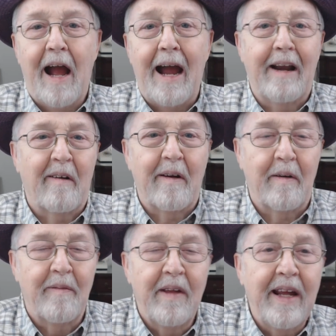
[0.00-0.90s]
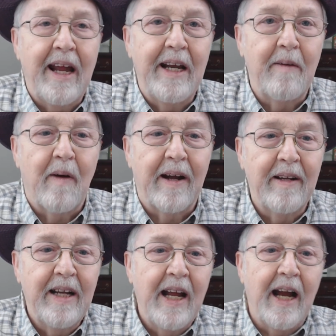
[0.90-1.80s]
I don't know.
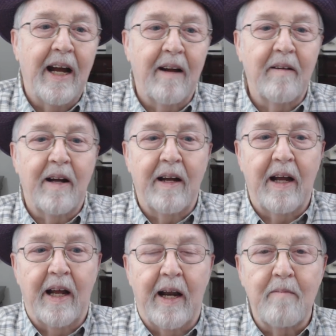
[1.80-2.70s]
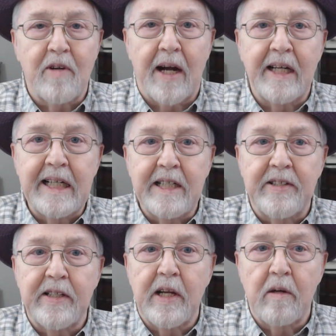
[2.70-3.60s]
Anyway, and I'm trying to get
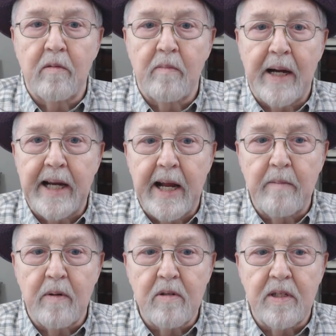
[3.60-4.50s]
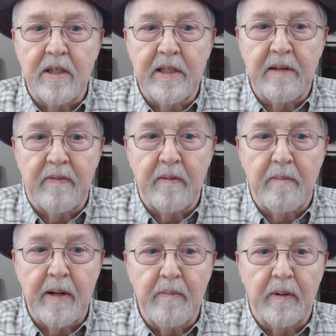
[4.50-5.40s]
to know my neighbors and
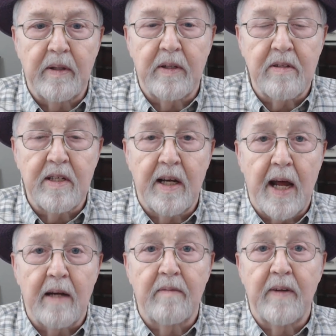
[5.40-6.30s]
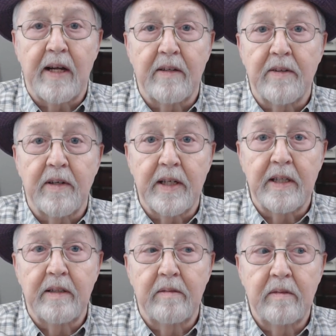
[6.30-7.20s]
different people. And there's a lot of
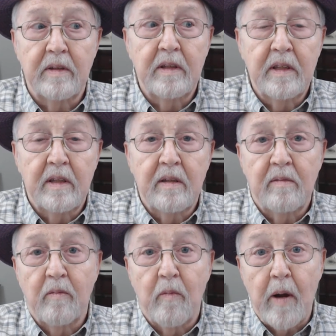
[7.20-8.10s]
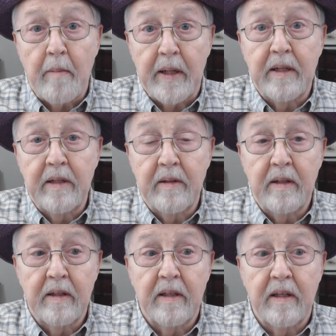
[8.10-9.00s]
elderly
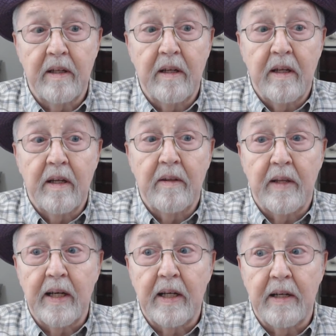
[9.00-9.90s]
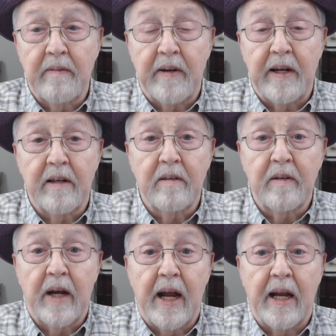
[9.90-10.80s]
women that live
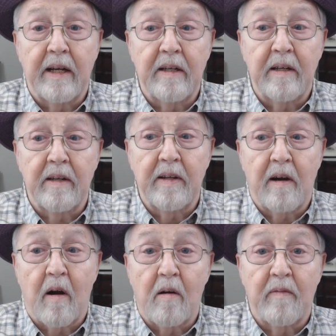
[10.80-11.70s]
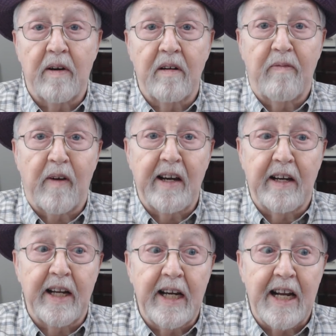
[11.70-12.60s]
here, and they're all very
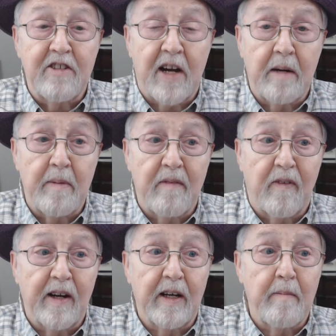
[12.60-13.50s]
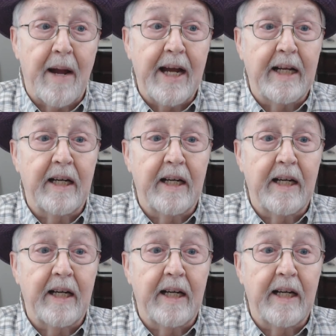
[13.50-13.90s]
friendly, and I try to be friendly back.